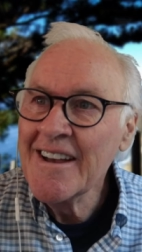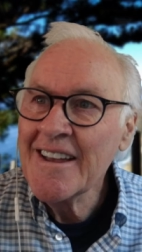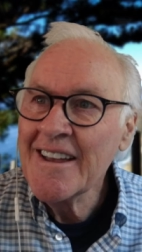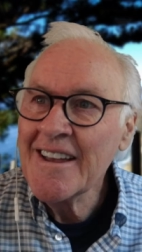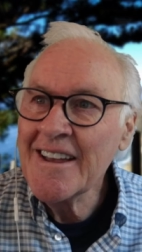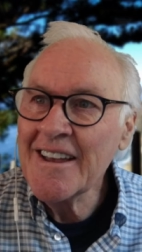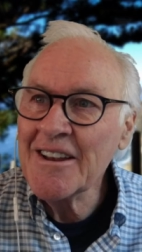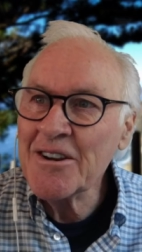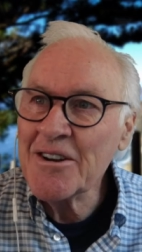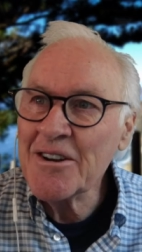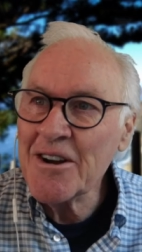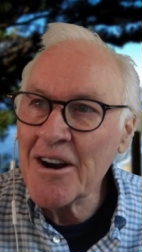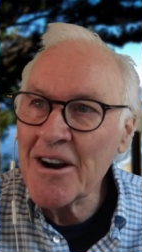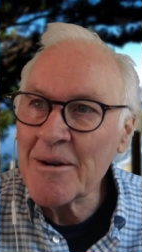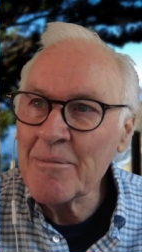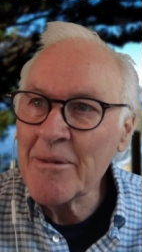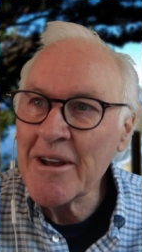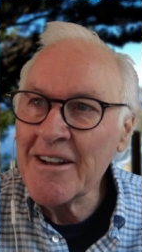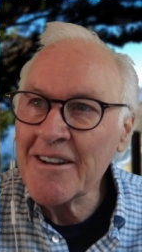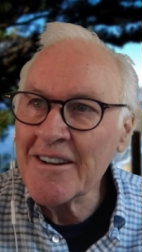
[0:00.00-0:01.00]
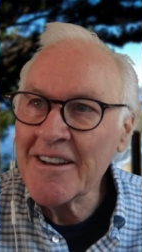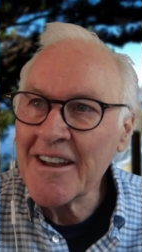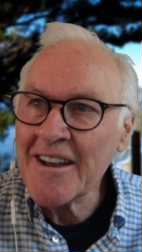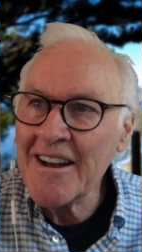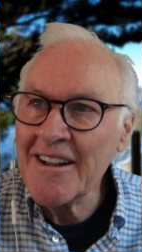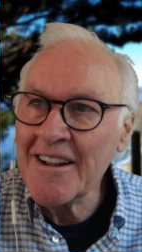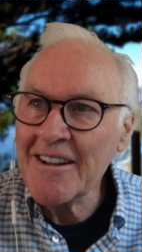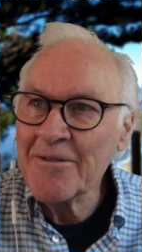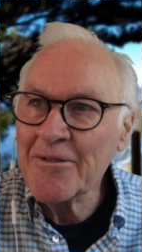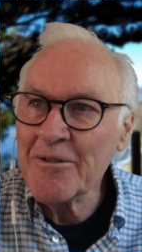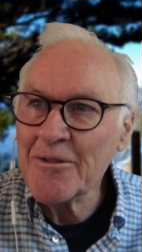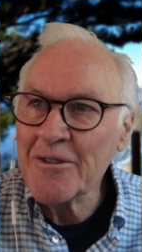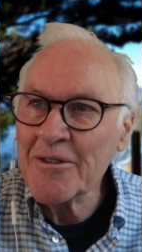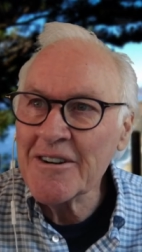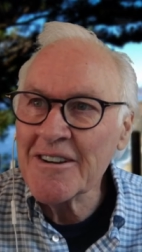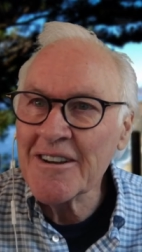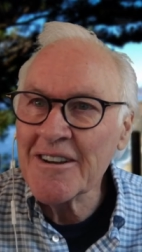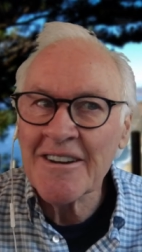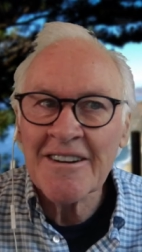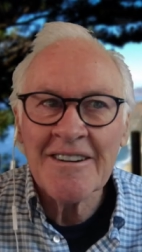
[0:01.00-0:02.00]
in Carmel,
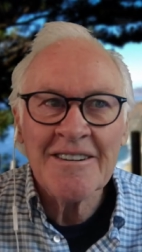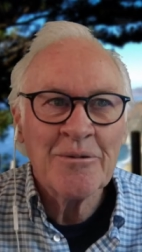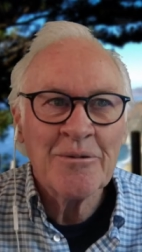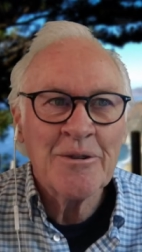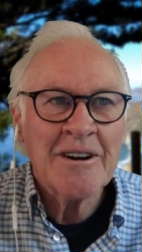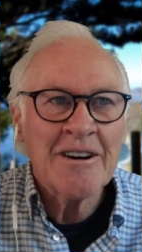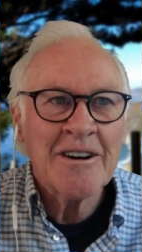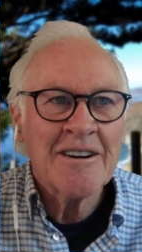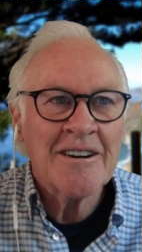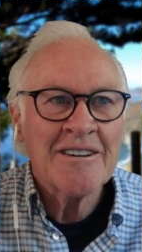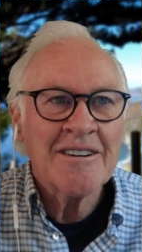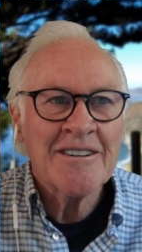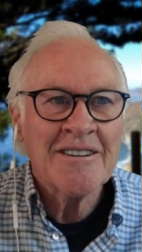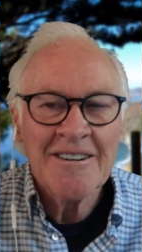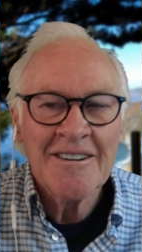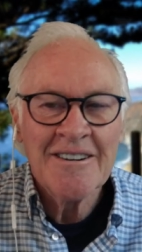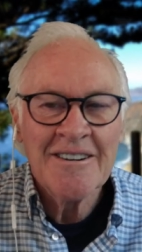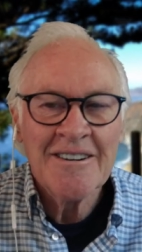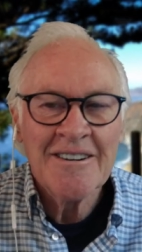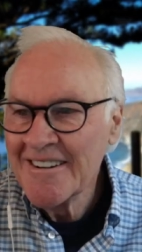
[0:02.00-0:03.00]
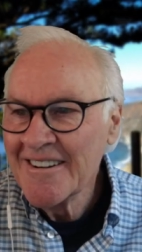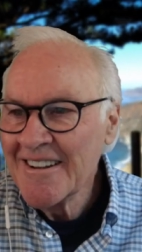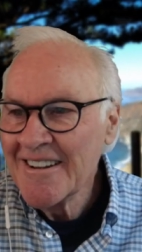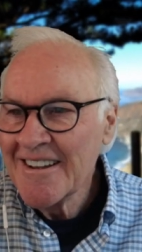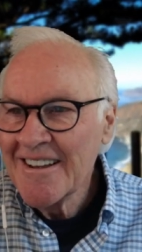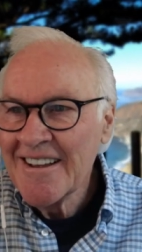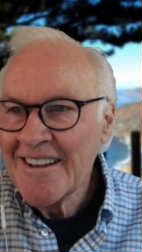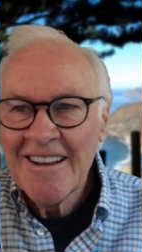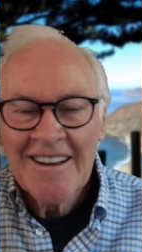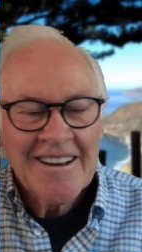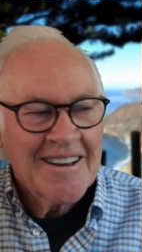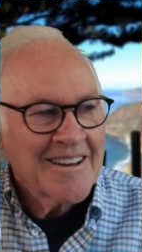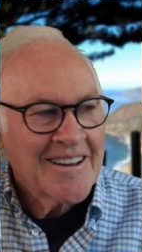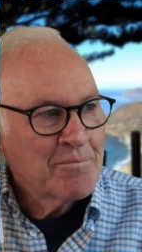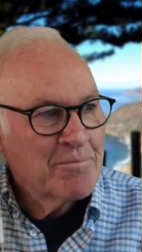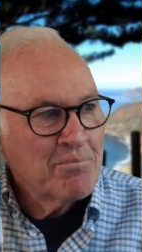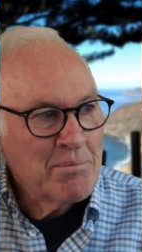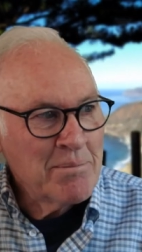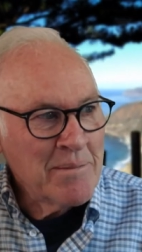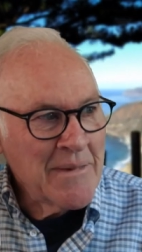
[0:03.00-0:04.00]
California, where
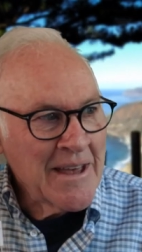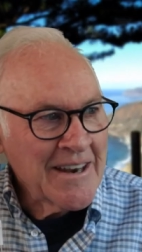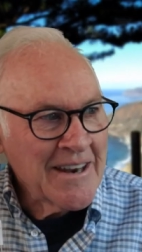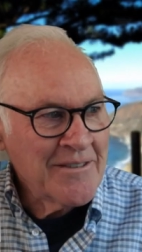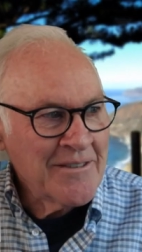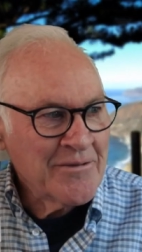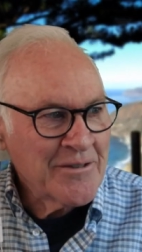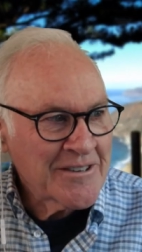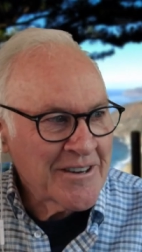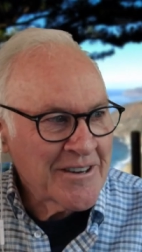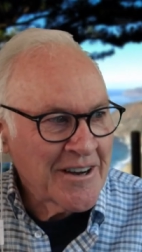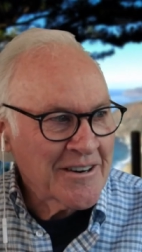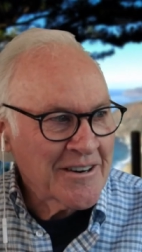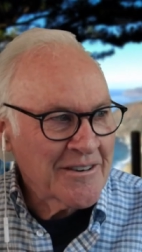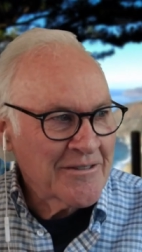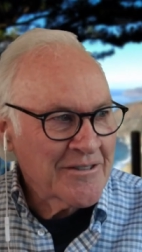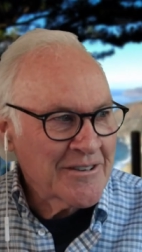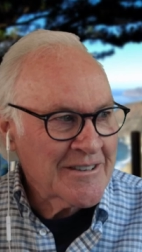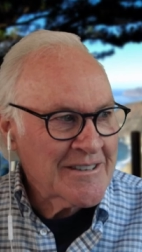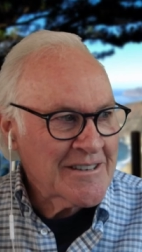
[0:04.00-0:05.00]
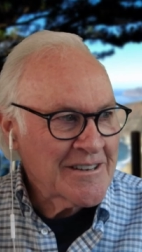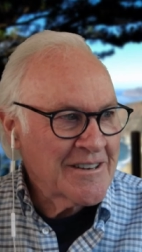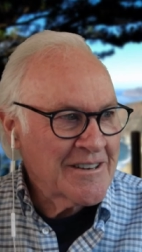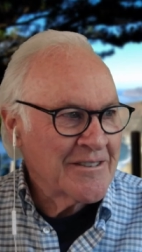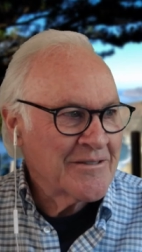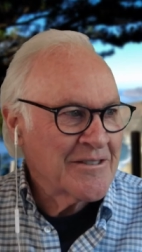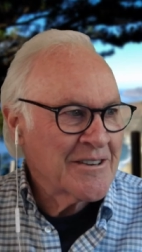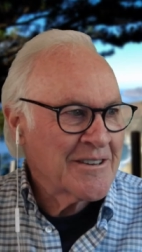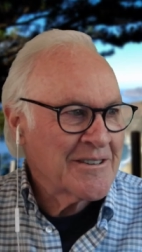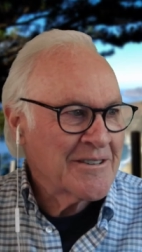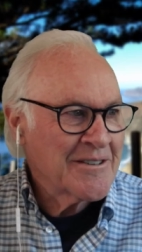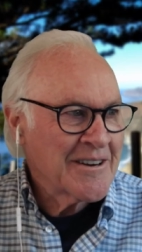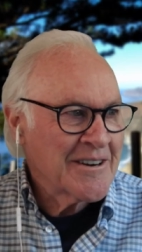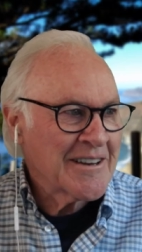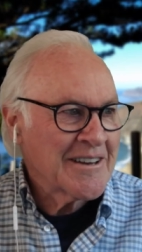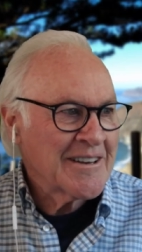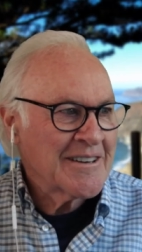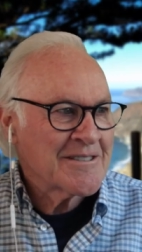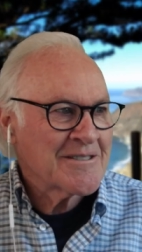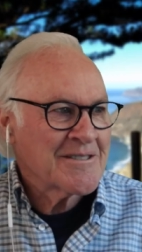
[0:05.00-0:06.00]
many photographers lived, including
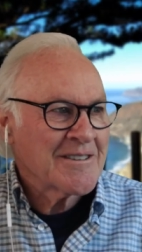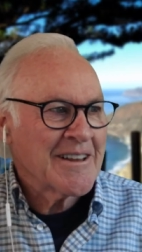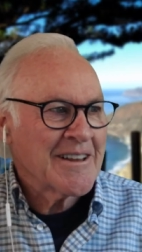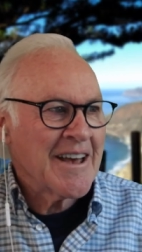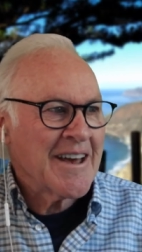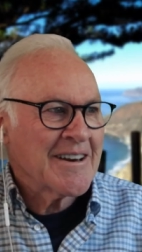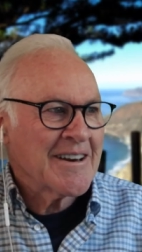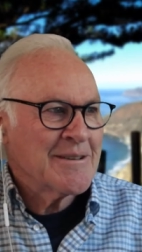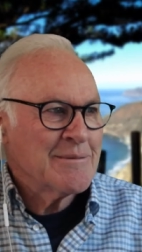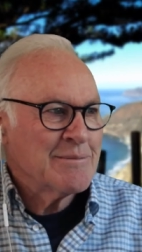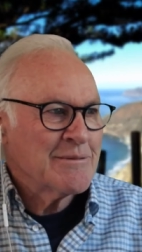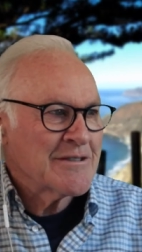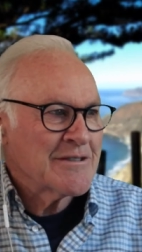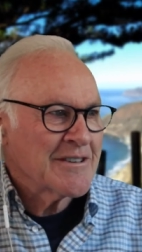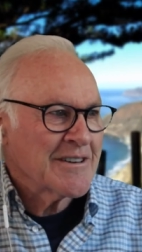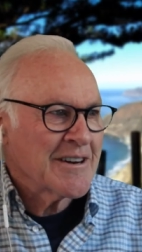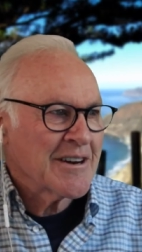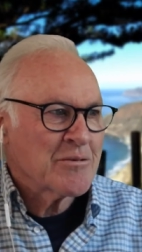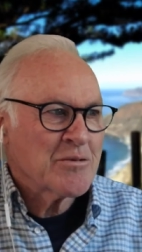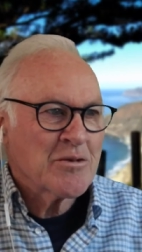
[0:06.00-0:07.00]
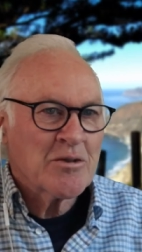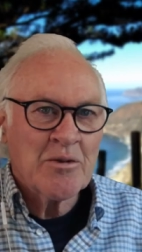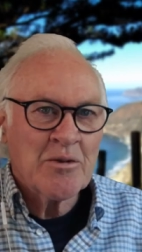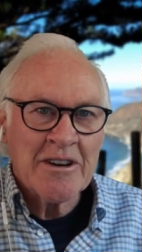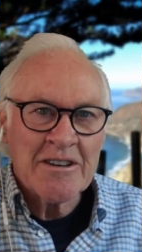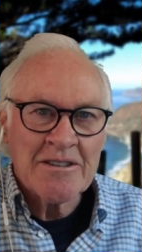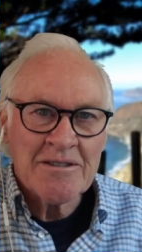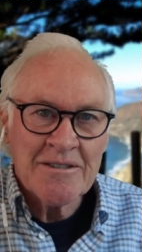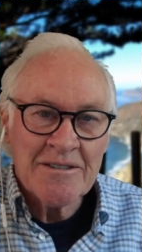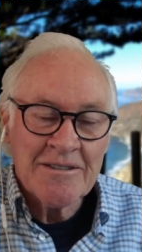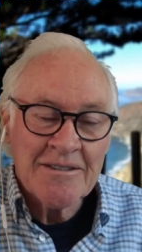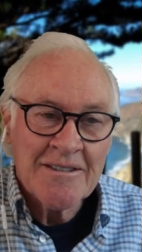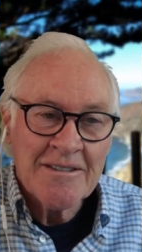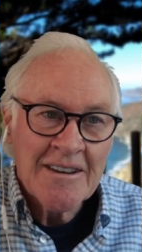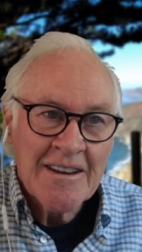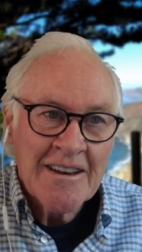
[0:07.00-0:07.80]
Ansel Adams and Edward Weston.